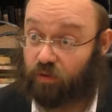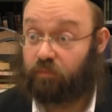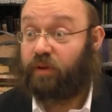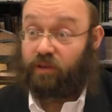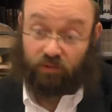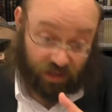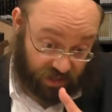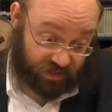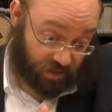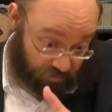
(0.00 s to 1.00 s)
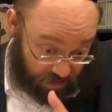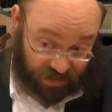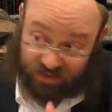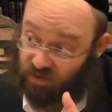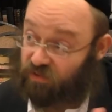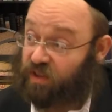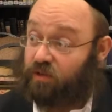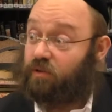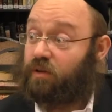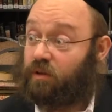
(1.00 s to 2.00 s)
but there is a mitzvah of
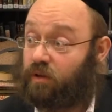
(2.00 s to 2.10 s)
chinuch.